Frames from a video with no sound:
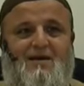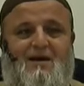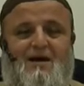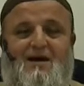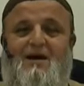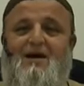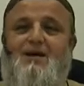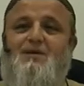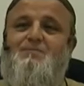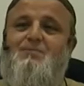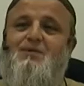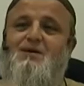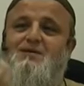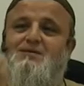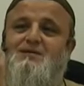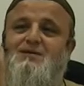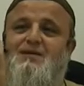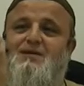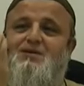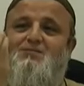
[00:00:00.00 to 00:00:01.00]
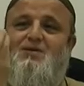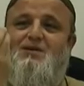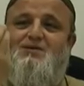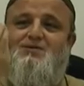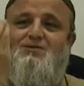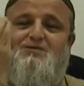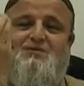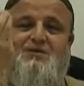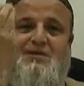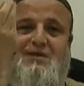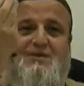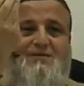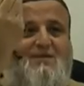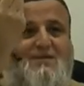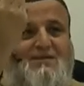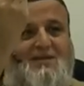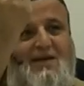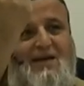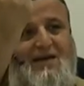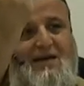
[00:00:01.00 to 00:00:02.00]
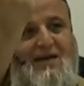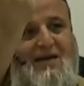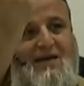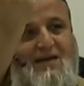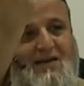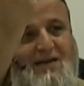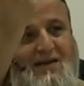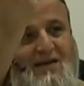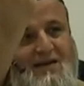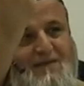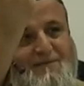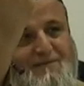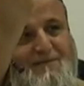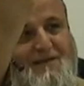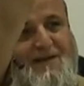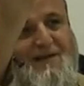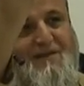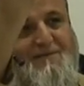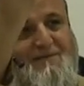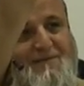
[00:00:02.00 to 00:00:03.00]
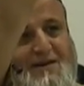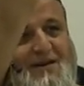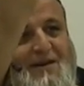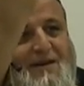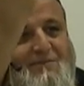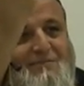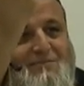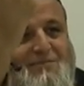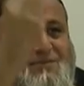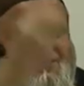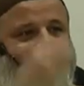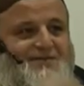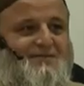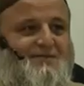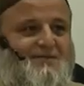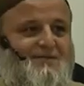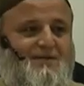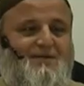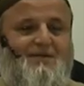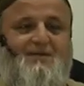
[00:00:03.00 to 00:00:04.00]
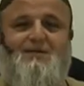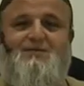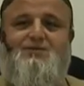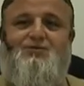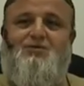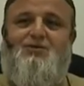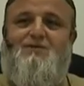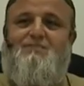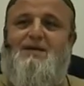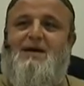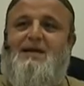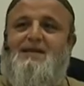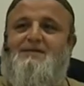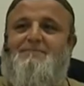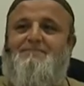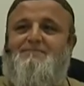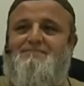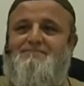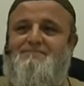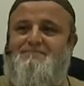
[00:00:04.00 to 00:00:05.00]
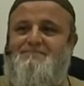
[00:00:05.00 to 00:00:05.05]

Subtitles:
I personally wanted to give this halal 5 dirhams to the men.